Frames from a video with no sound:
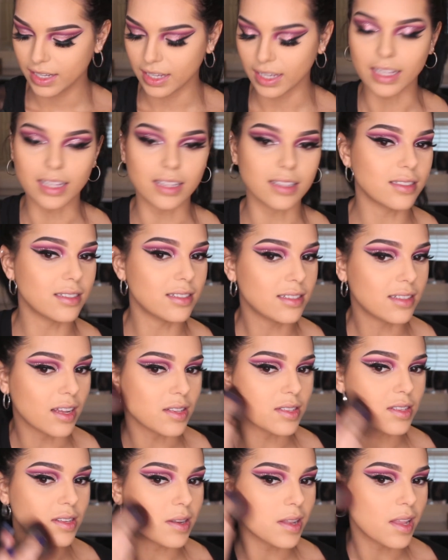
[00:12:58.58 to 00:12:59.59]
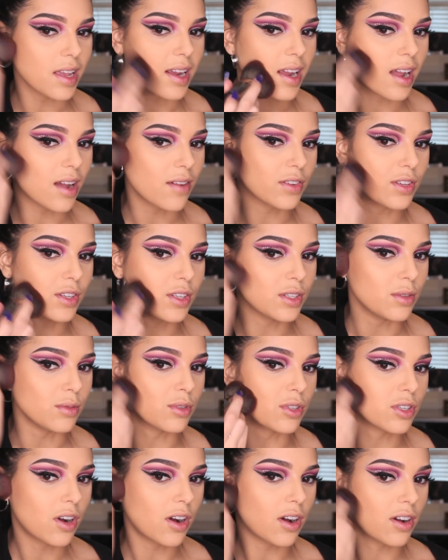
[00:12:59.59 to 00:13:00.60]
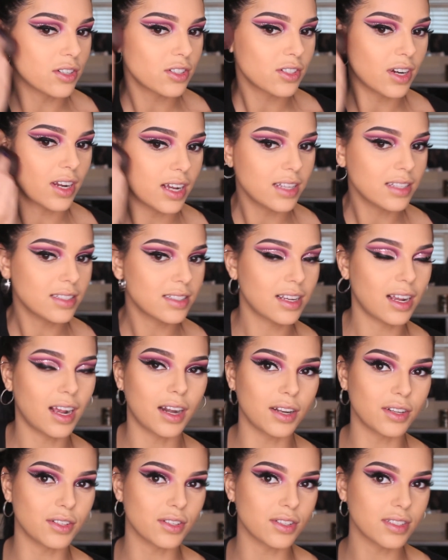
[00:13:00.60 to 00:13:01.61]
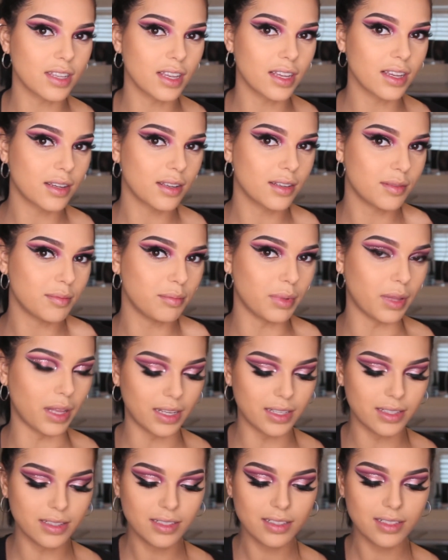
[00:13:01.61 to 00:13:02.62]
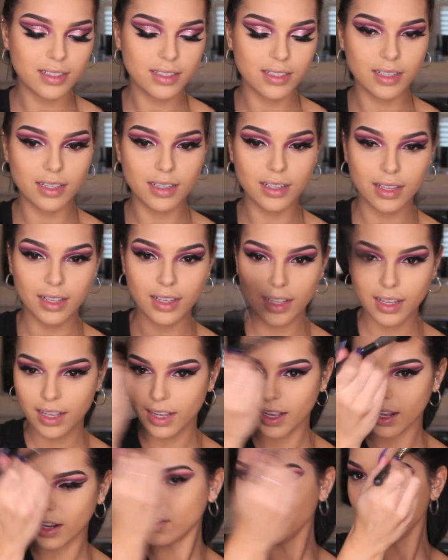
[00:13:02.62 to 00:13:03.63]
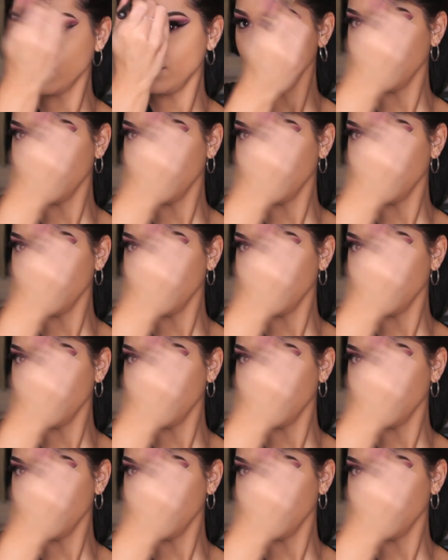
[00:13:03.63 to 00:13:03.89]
it doesn't like have a huge contrast, kind of just like blends. I don't know if